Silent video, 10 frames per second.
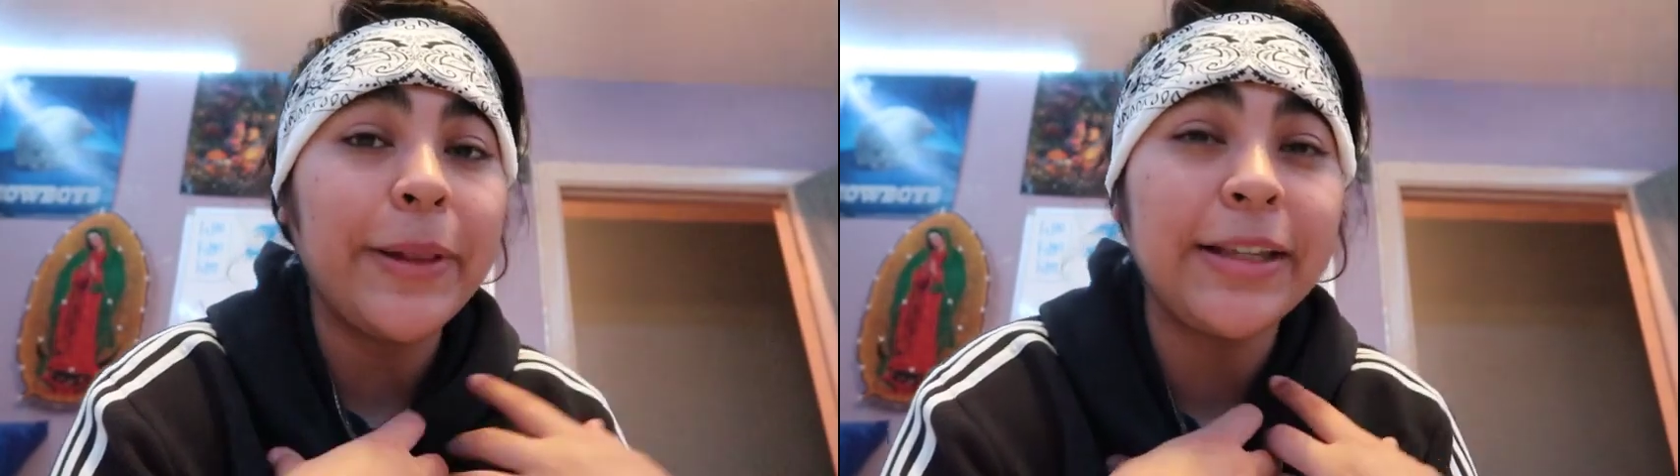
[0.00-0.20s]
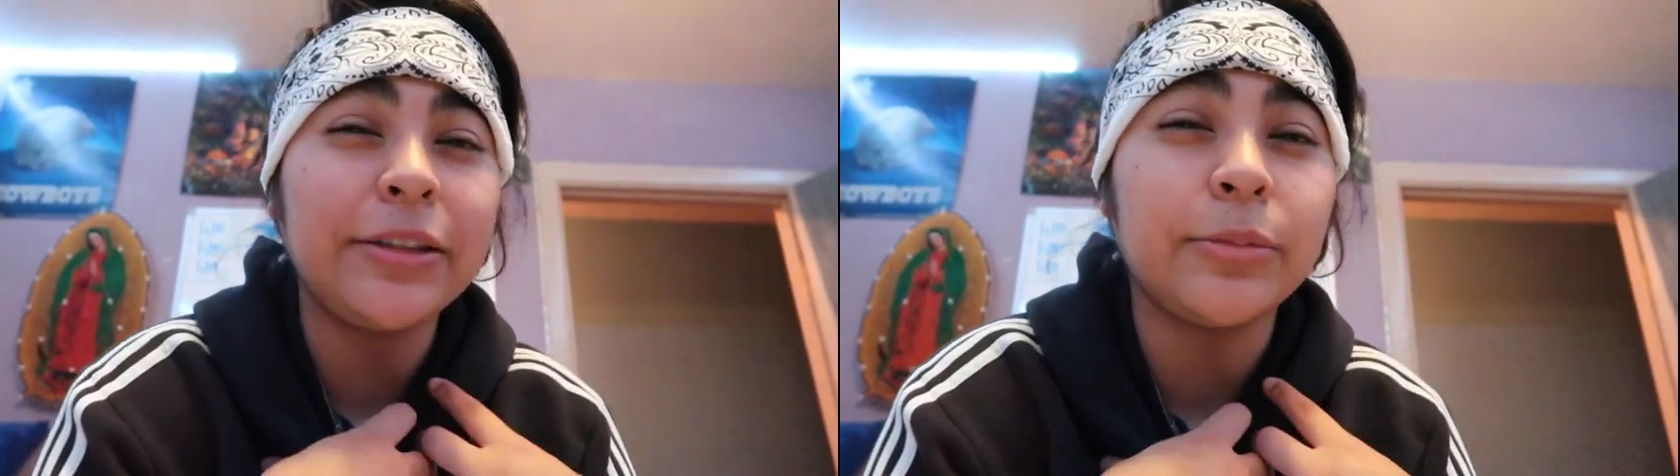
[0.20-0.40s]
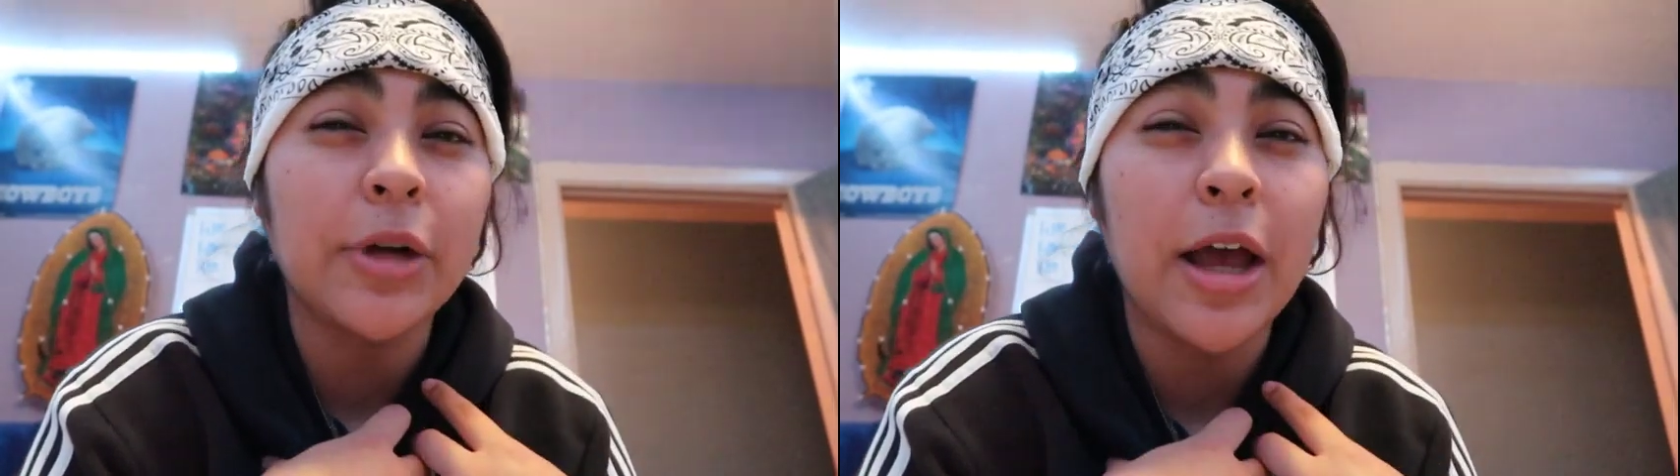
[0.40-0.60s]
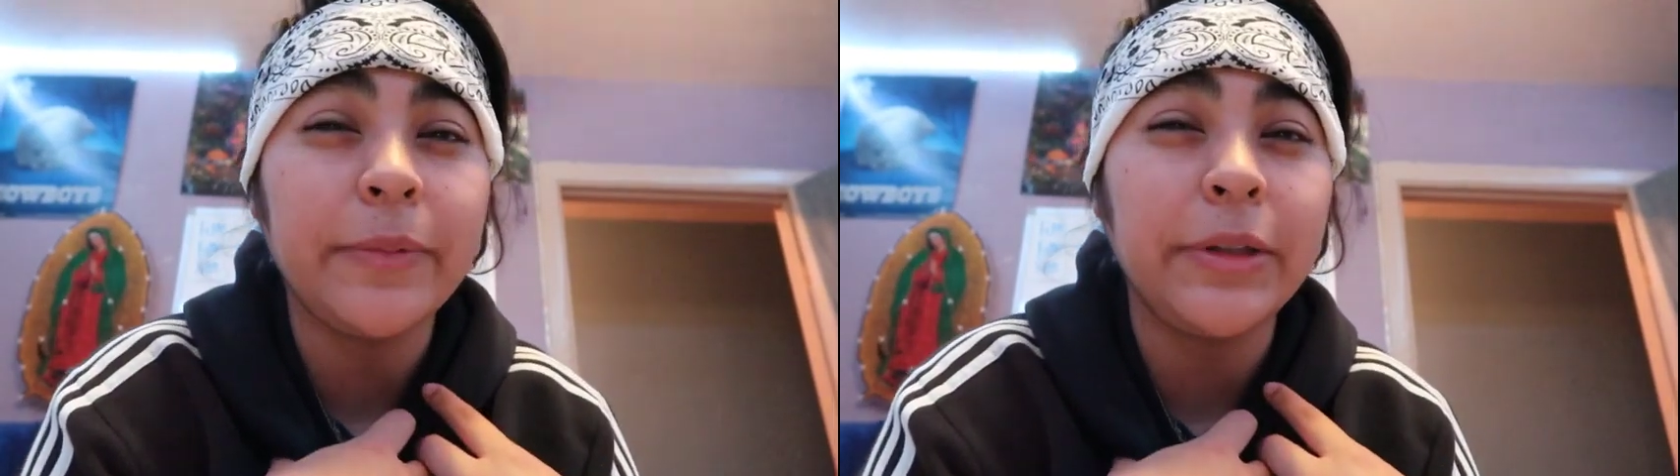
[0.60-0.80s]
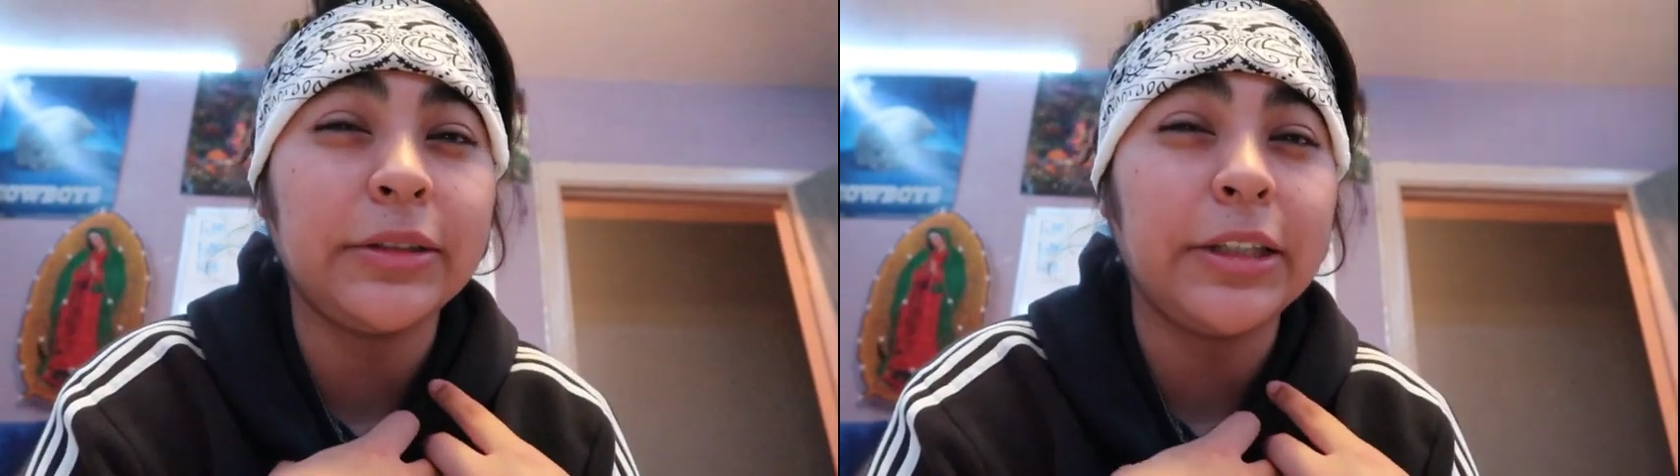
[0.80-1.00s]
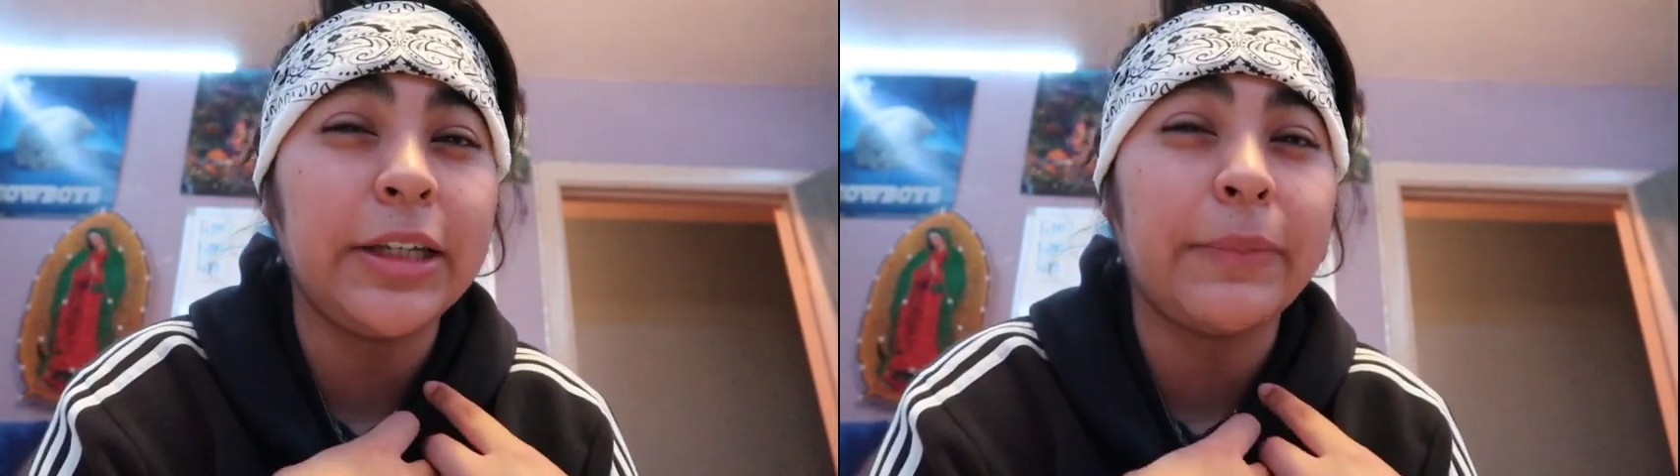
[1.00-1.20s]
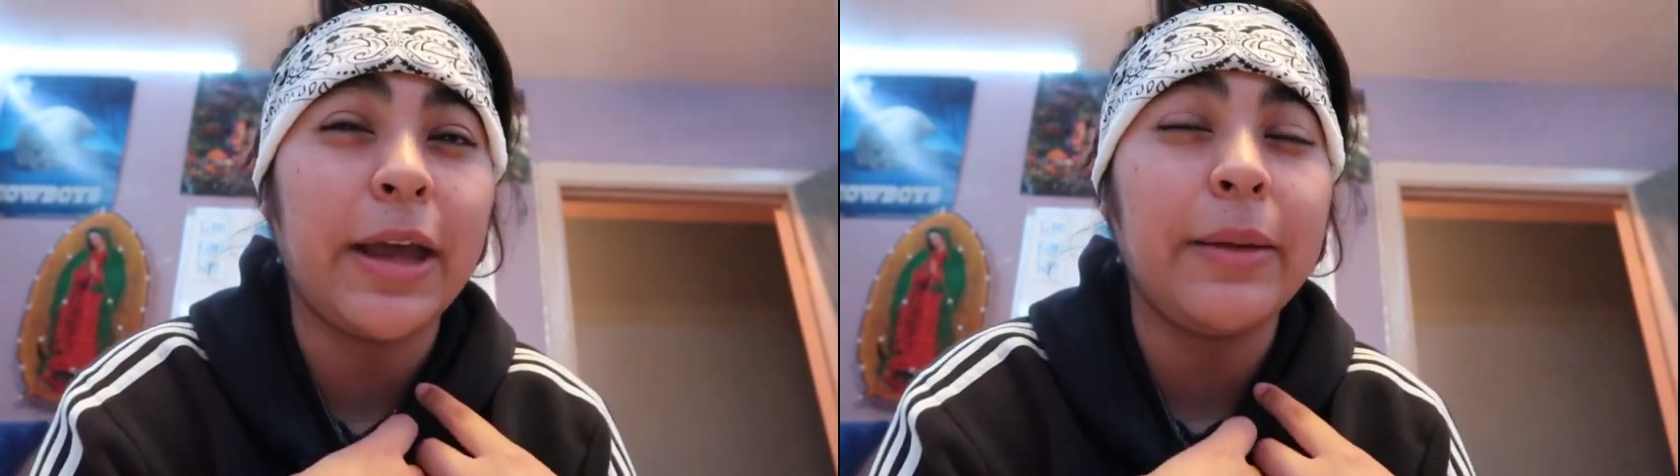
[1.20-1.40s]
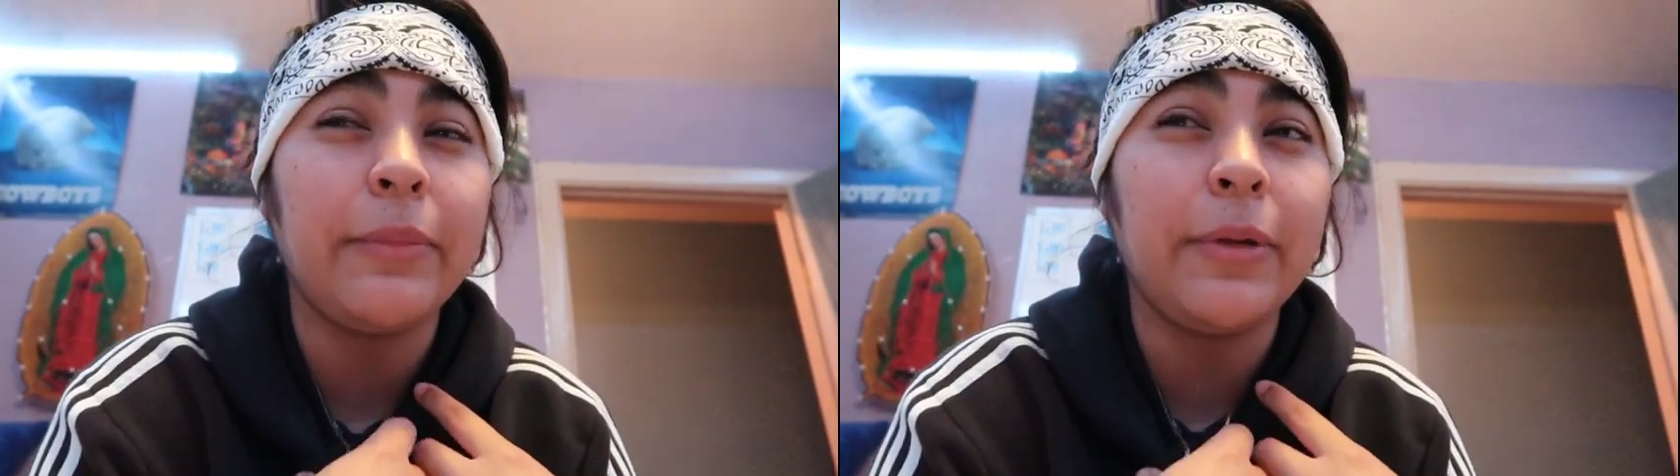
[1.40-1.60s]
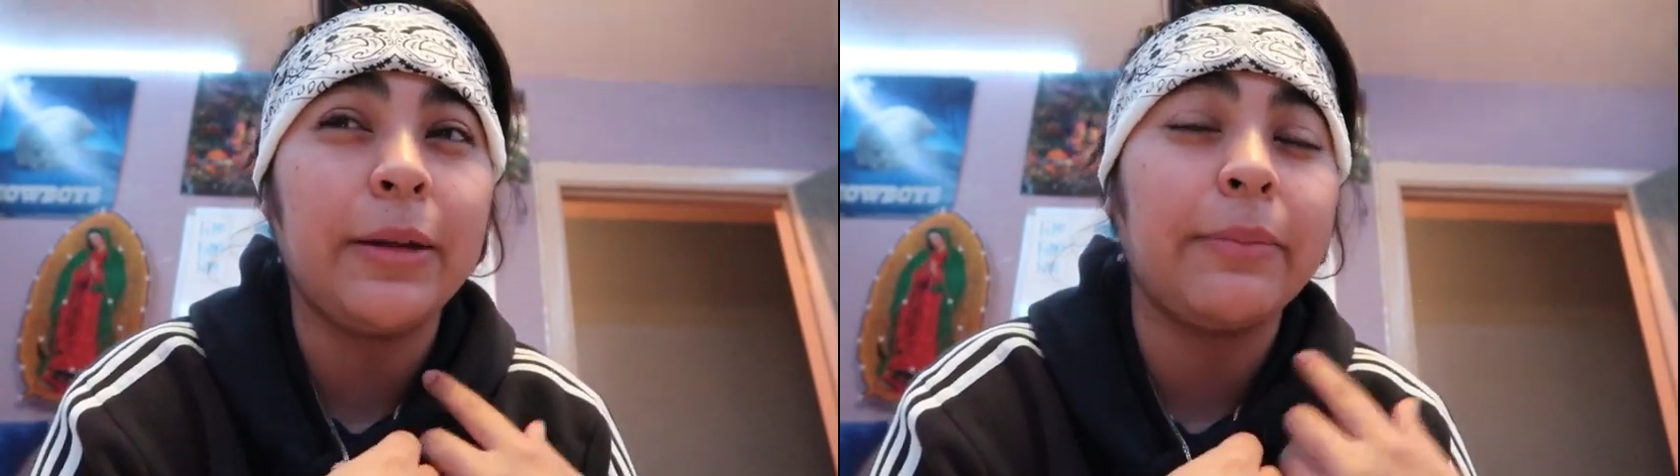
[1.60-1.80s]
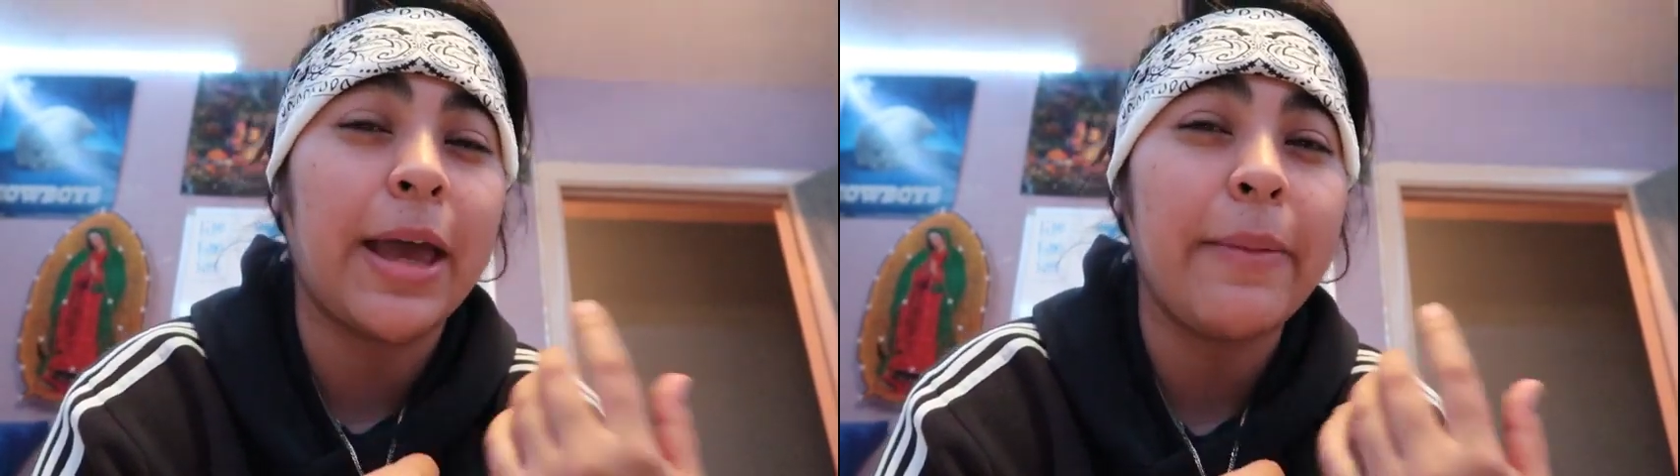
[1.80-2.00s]
play some rock music in
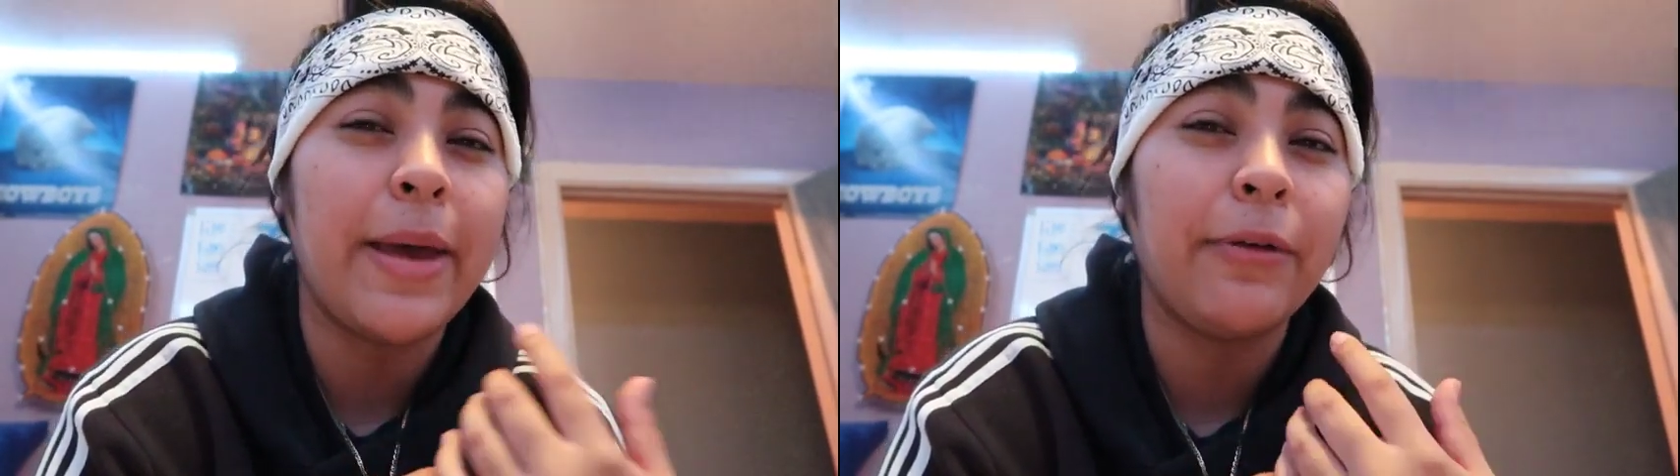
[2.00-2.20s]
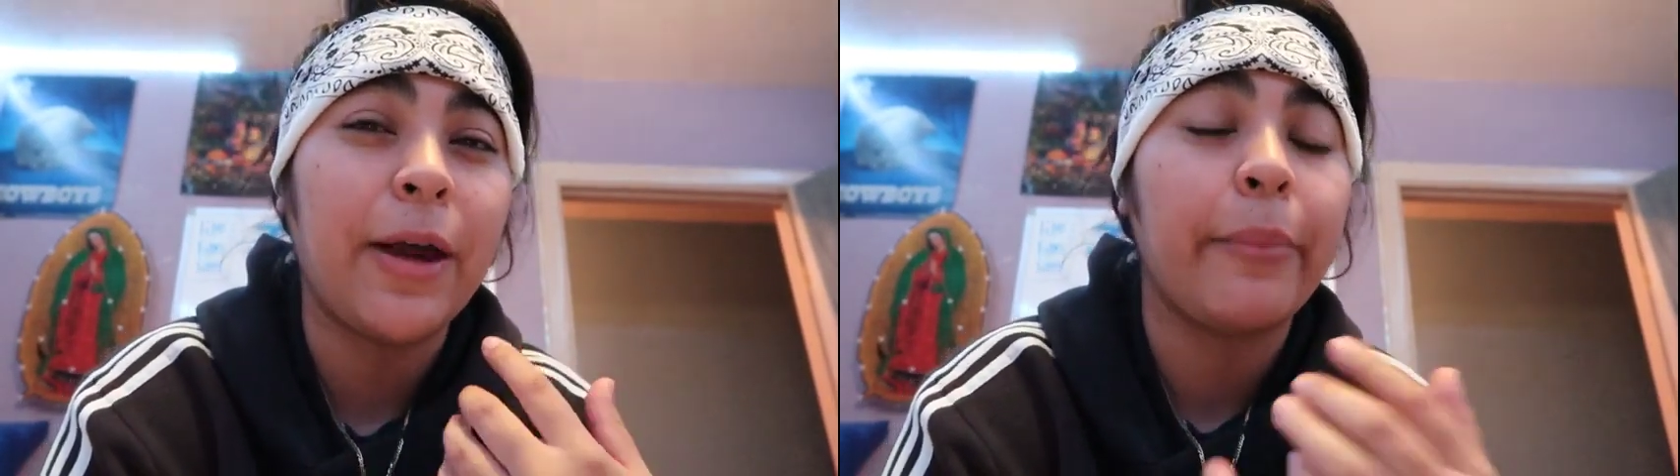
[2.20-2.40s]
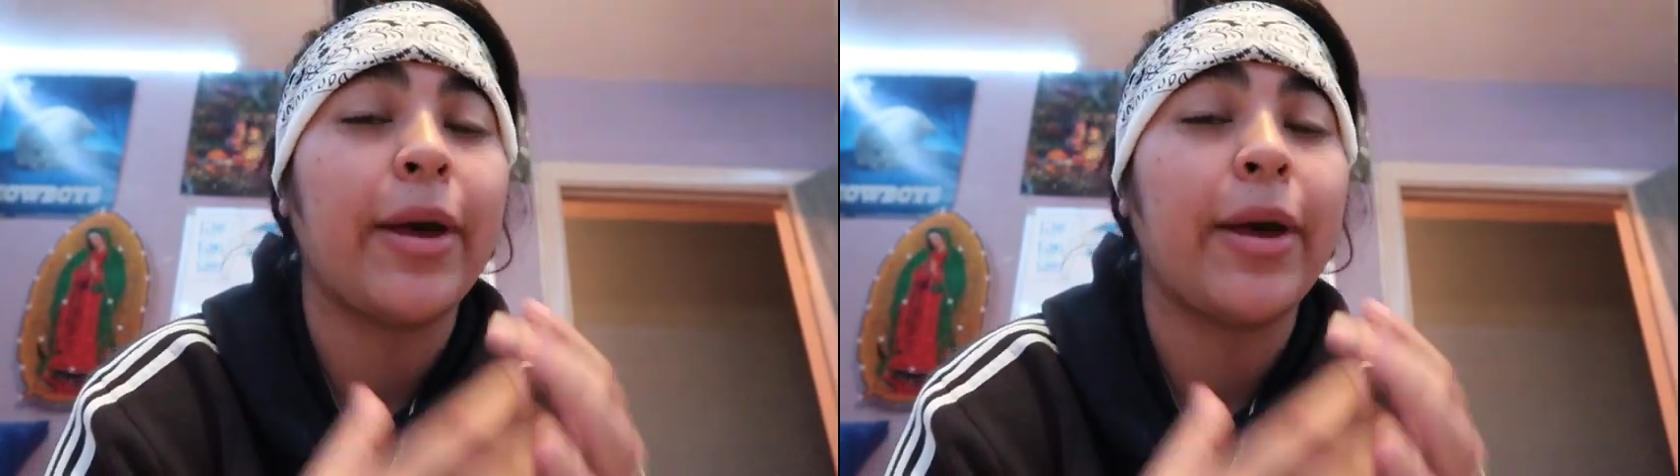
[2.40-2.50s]
my background,